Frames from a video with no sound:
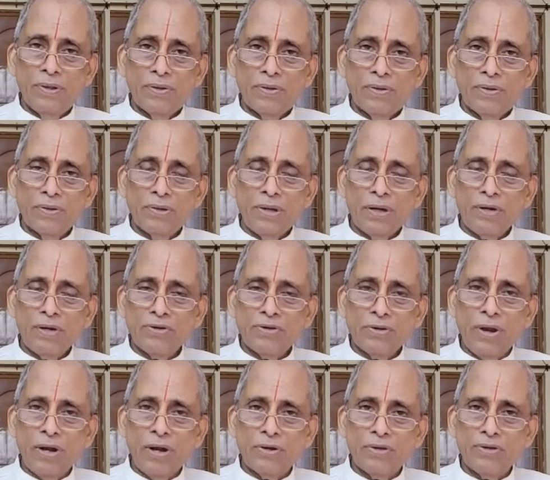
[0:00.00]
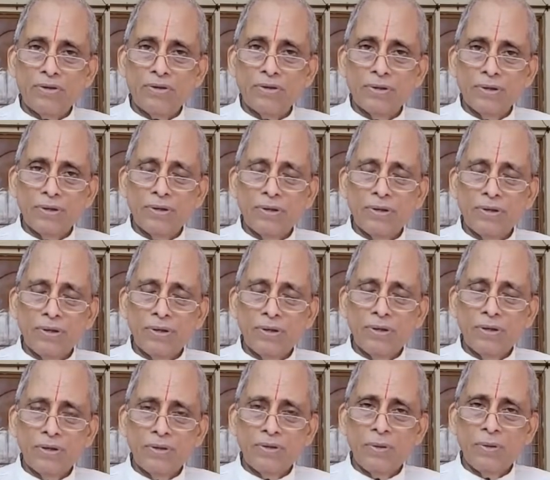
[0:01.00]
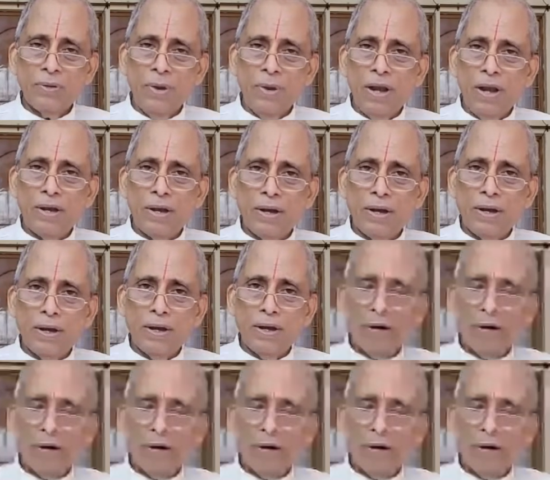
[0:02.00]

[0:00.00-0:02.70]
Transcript: So that starts stimulated.